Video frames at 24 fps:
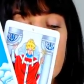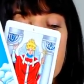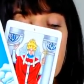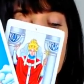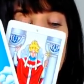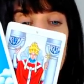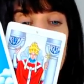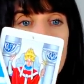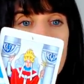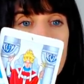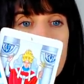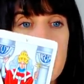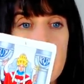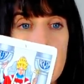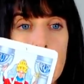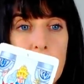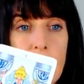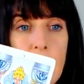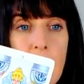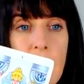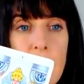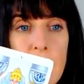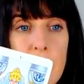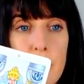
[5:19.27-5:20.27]
But
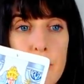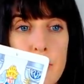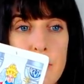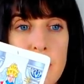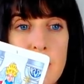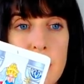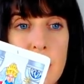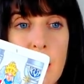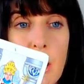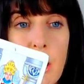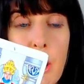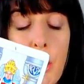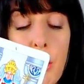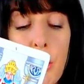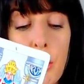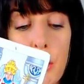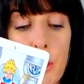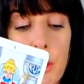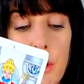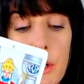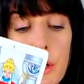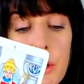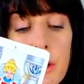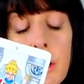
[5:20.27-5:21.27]
ultimately, I don't see
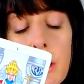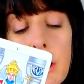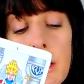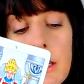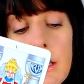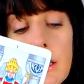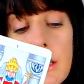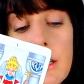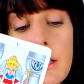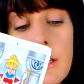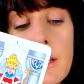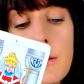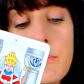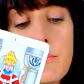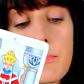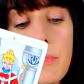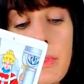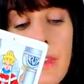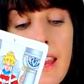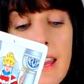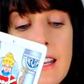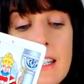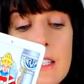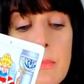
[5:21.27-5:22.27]
her
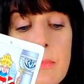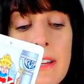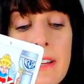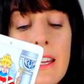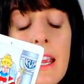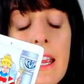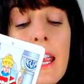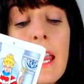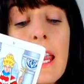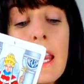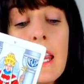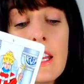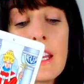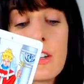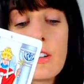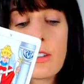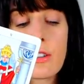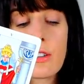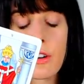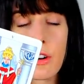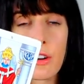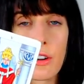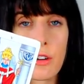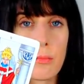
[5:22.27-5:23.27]
as being
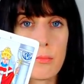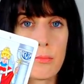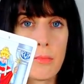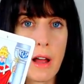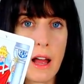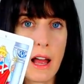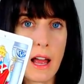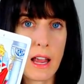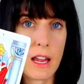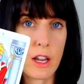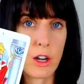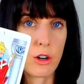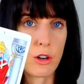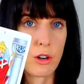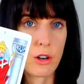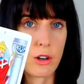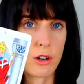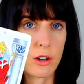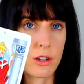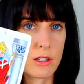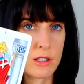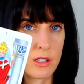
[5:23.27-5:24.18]
hindered by her